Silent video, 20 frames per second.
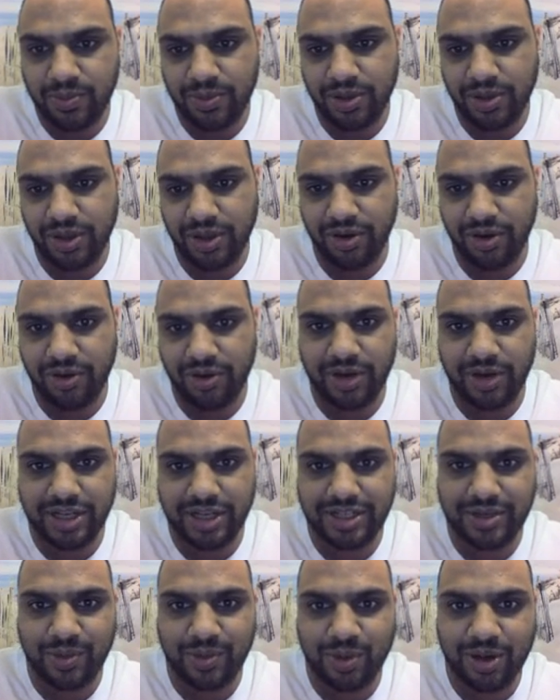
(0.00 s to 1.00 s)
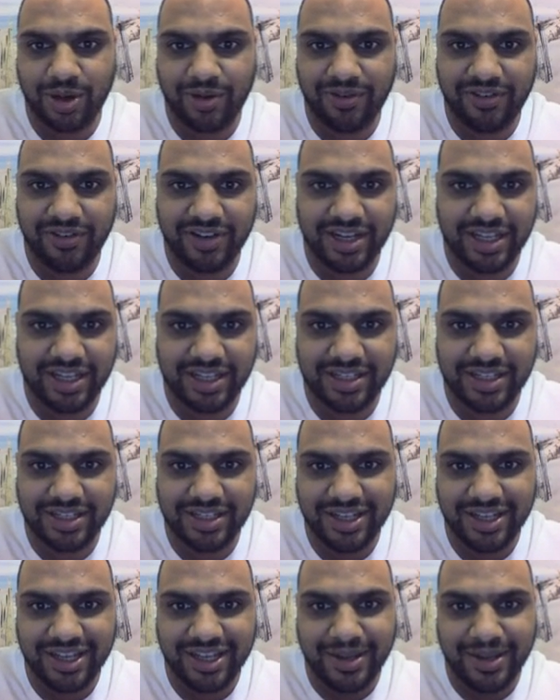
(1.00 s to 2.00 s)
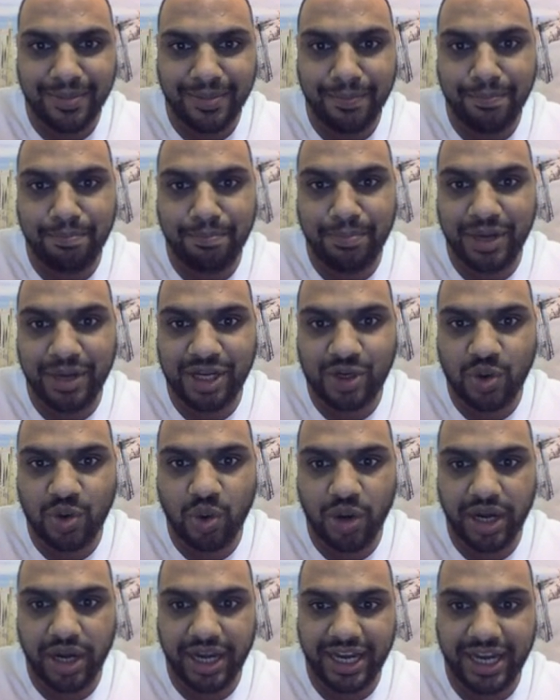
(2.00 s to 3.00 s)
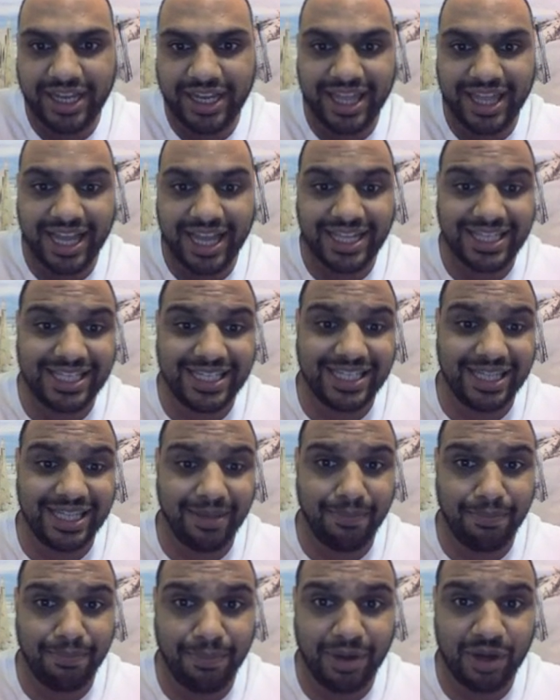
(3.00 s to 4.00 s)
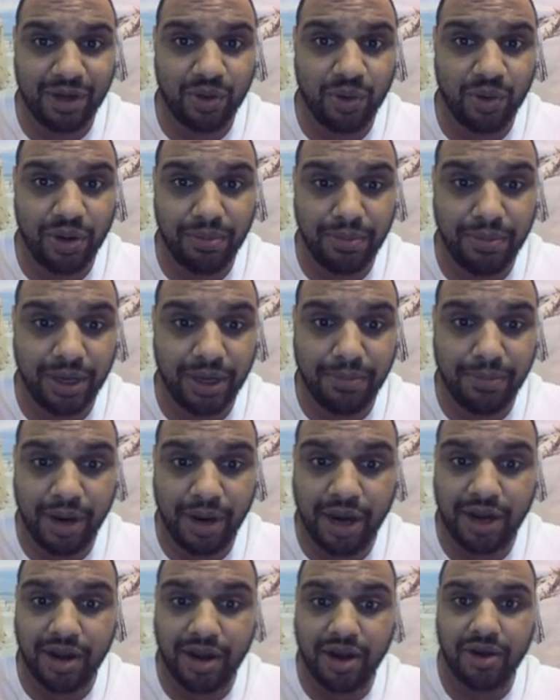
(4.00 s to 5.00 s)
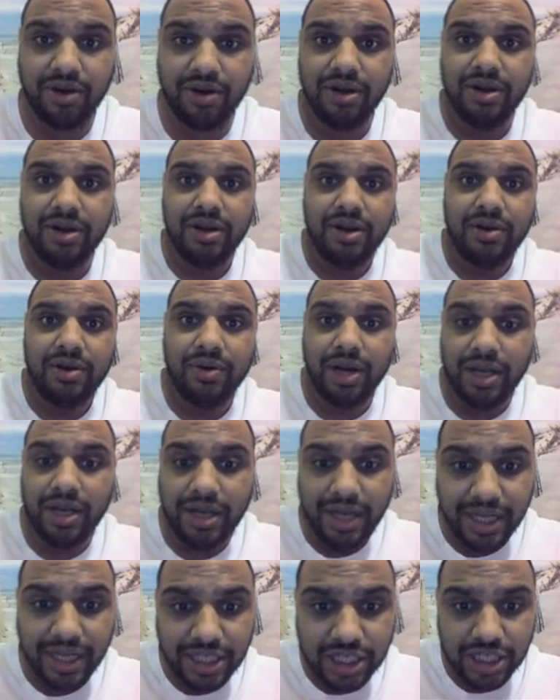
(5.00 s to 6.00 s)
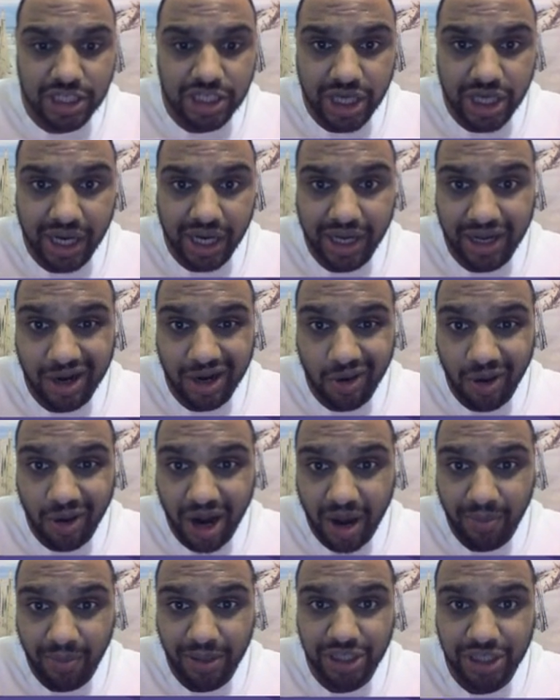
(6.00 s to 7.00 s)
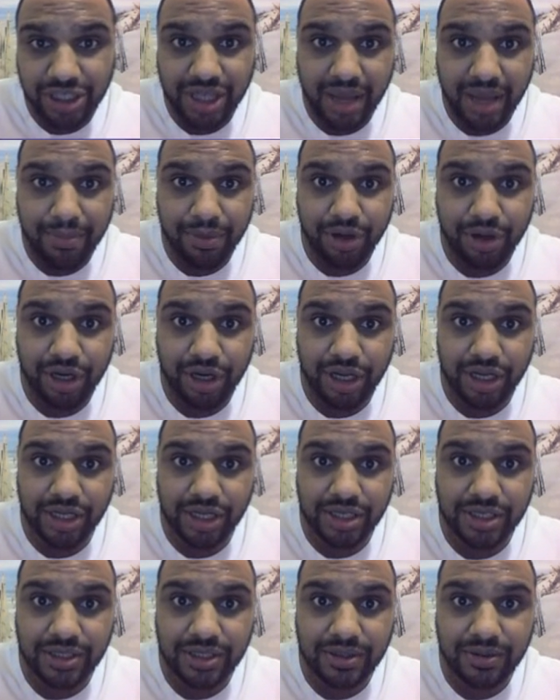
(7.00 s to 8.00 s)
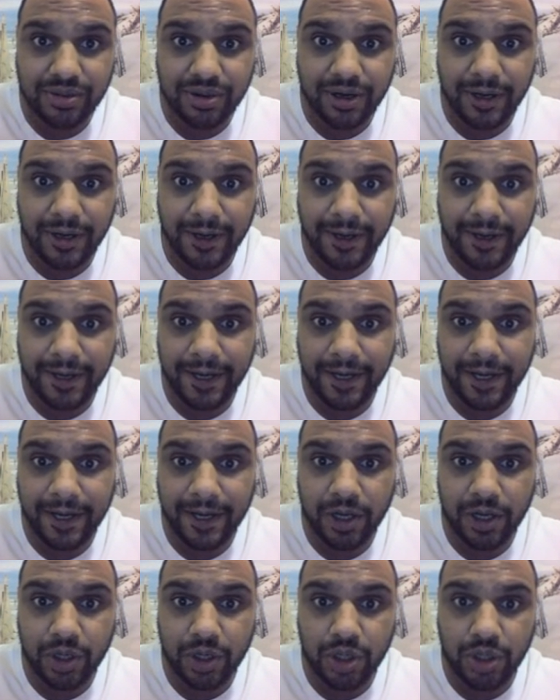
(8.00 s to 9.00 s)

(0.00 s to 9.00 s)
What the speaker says: you know, rest or whatever it is, Bitcoin. That's the Bitcoin being paid out. Right, let's check it out how much that money is, right, in